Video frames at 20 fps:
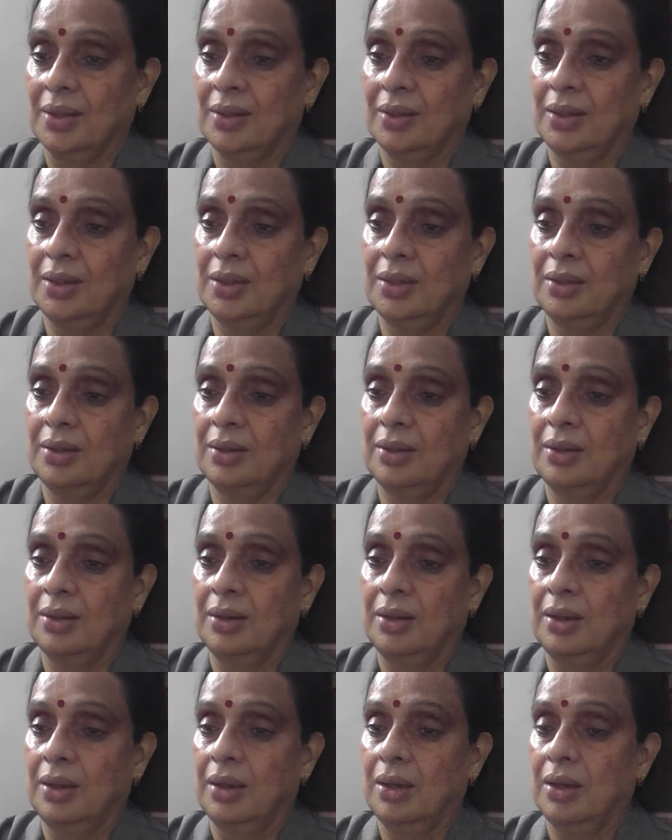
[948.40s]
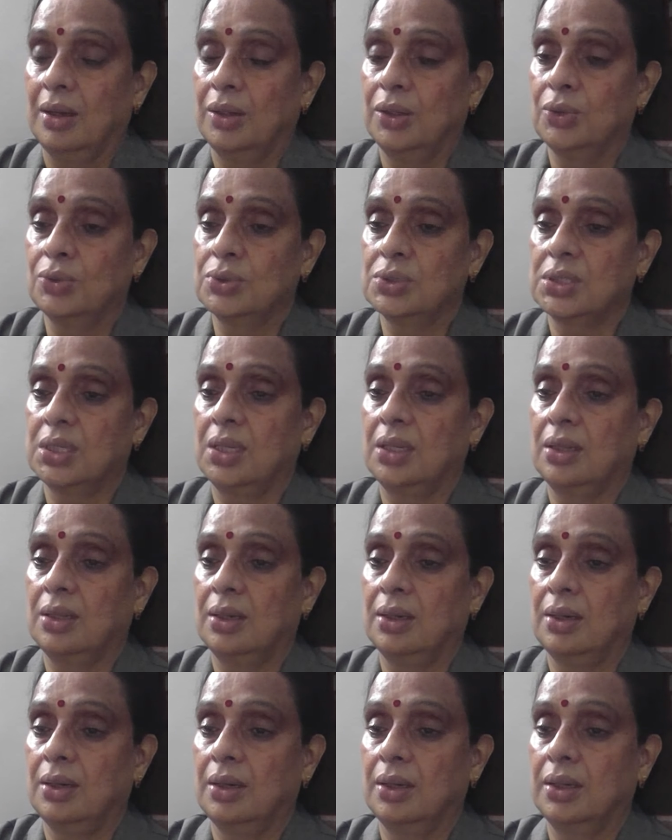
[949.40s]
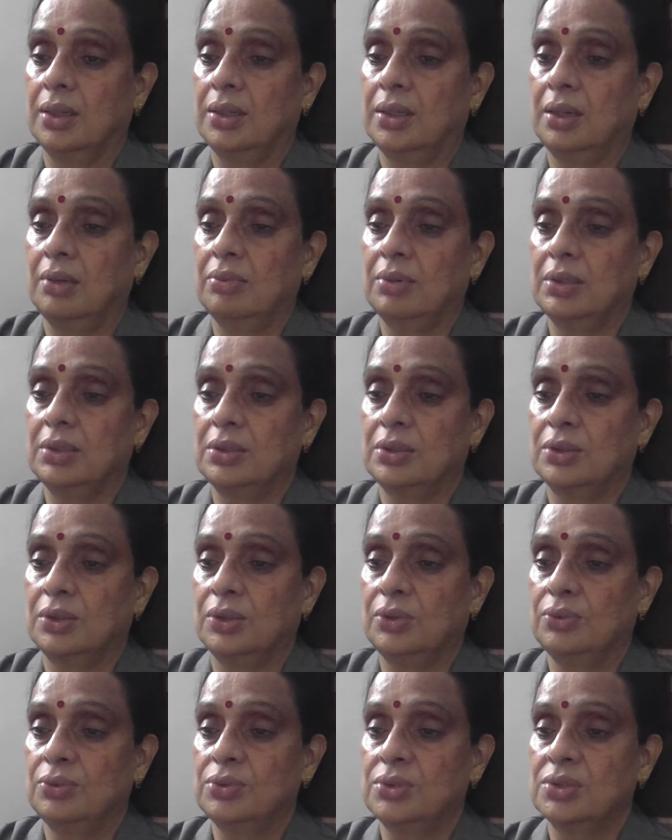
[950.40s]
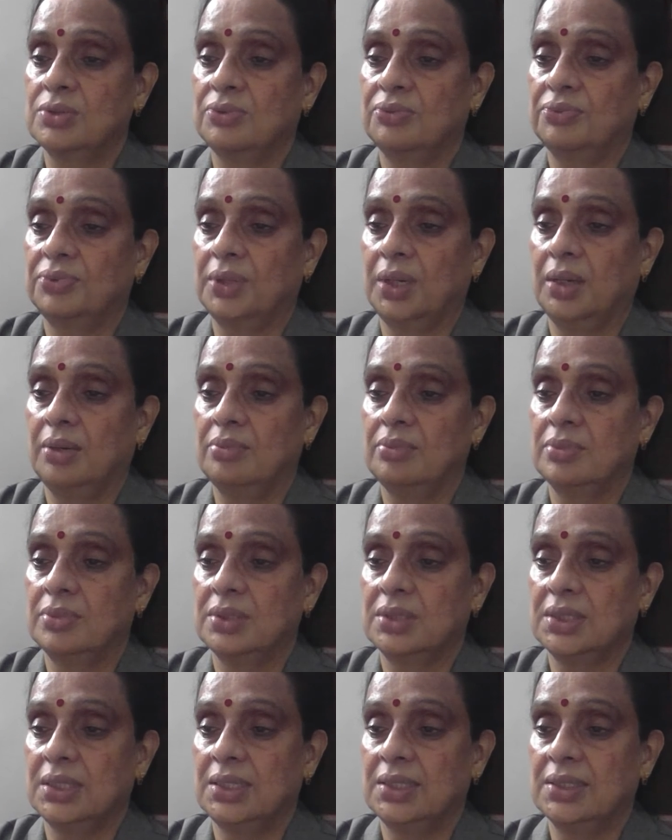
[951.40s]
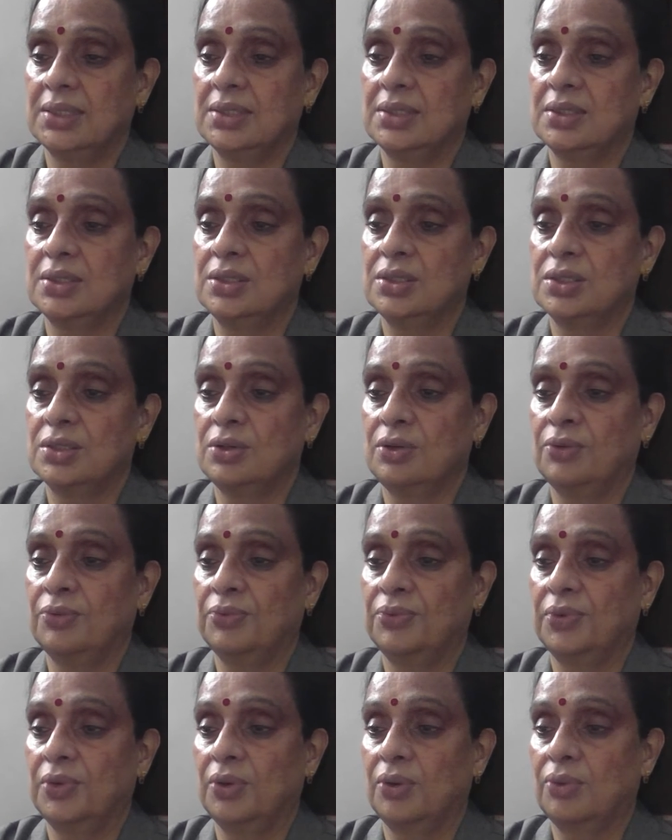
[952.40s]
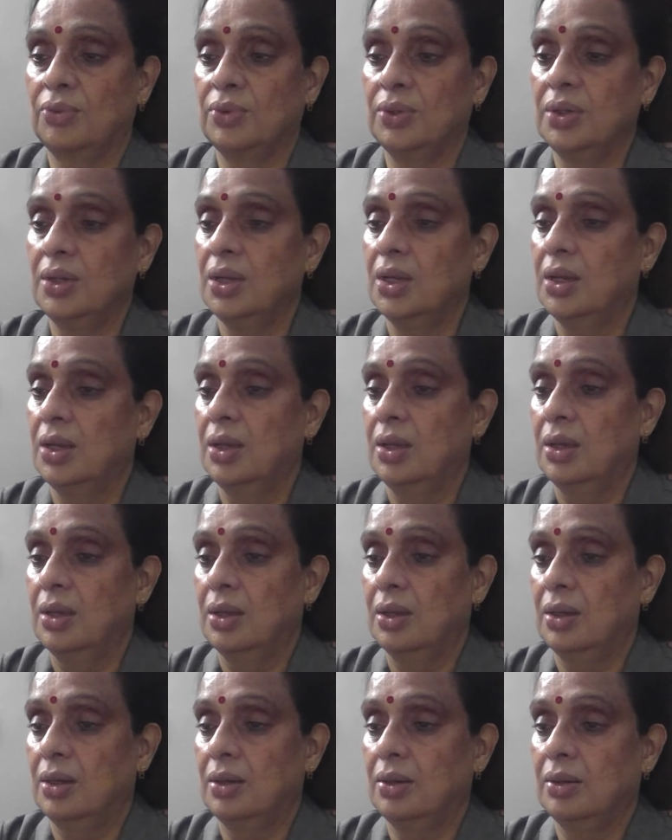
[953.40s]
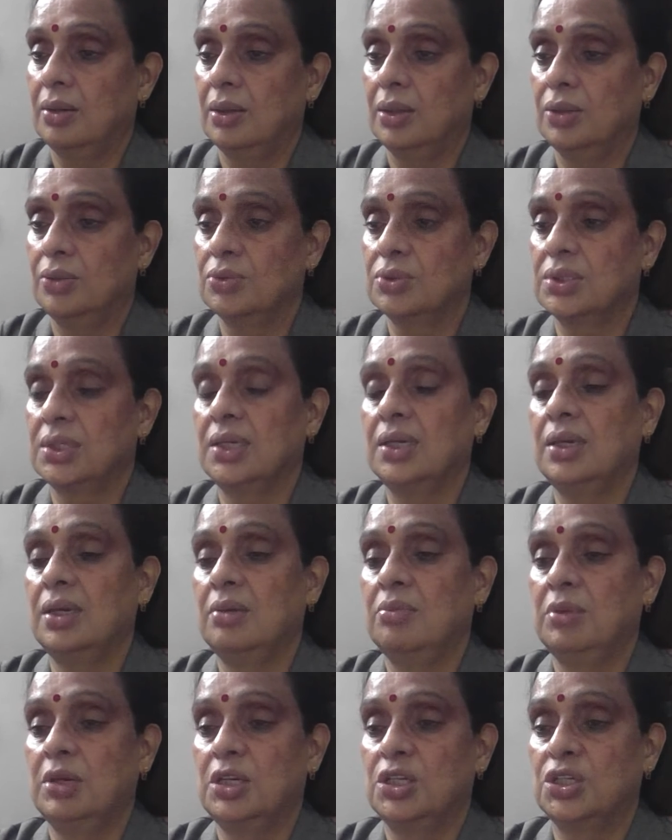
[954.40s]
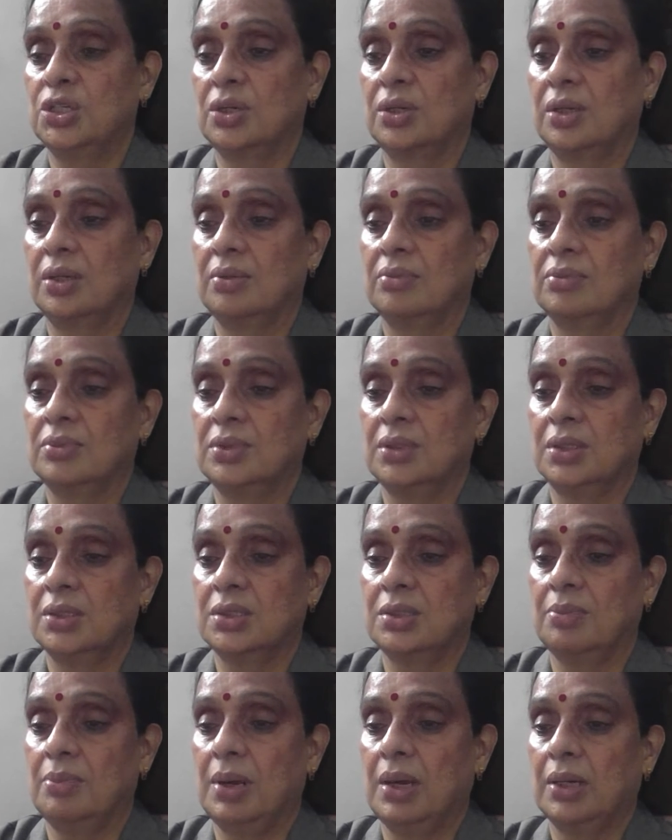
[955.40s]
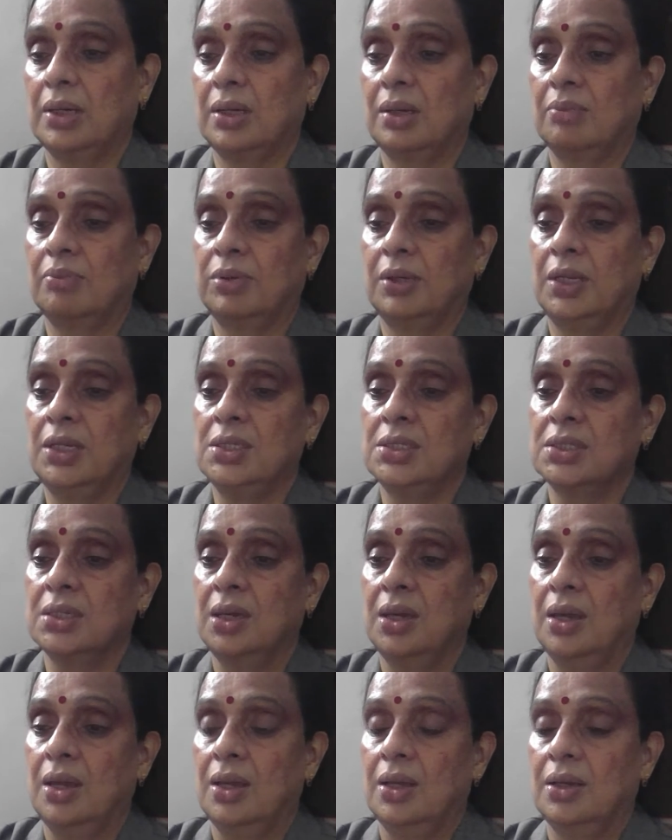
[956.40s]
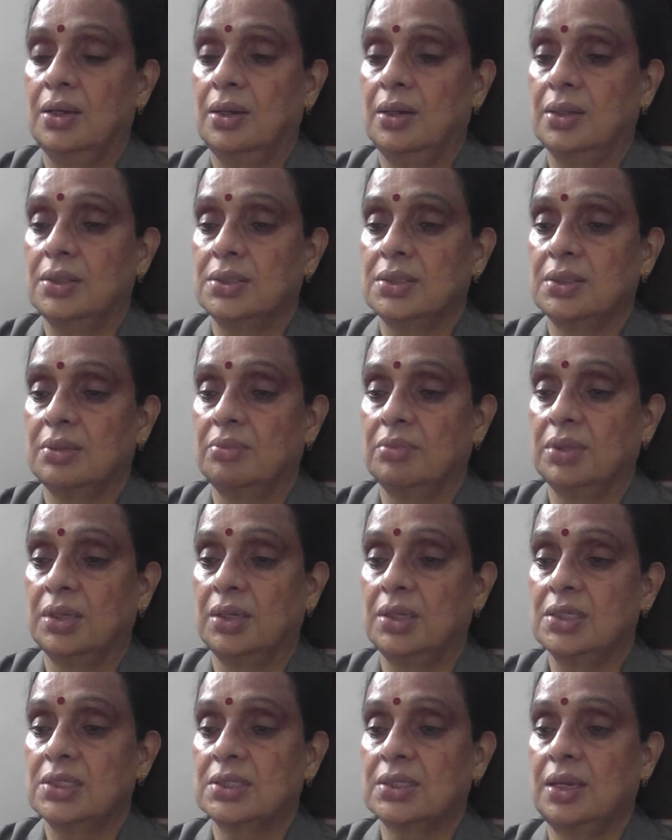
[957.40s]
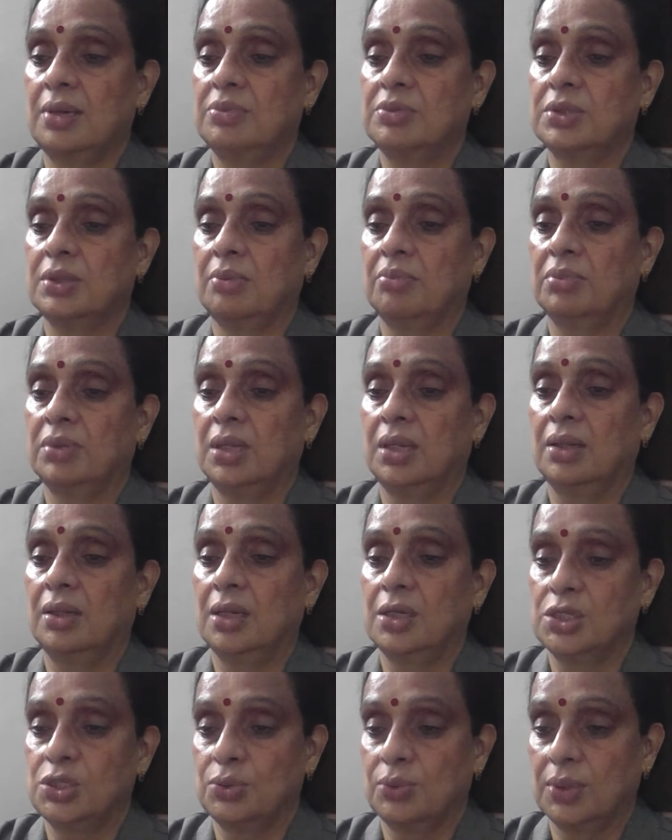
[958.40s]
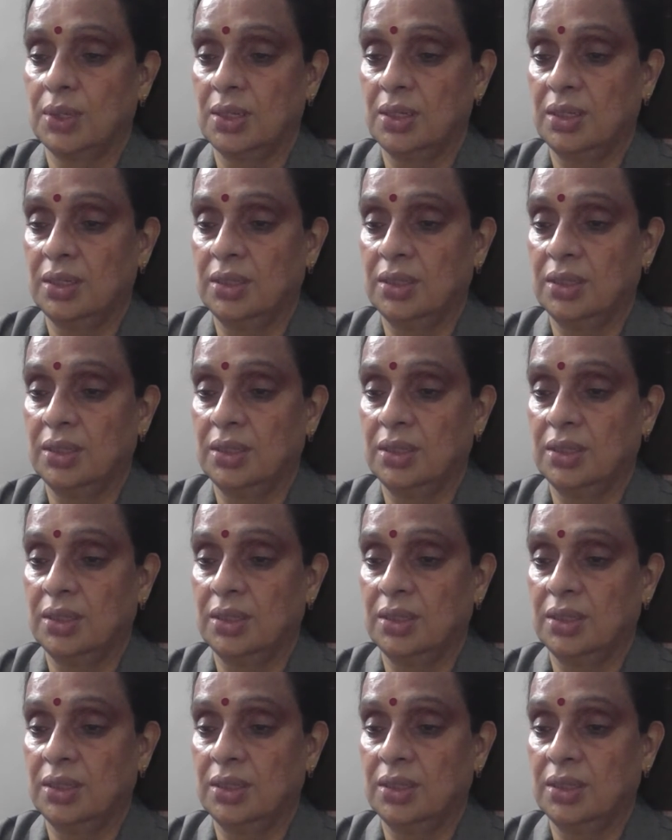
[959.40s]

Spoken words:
Then, using the given clues, frame sentences of your own using imagery. That's a marketplace. Something describes something that you can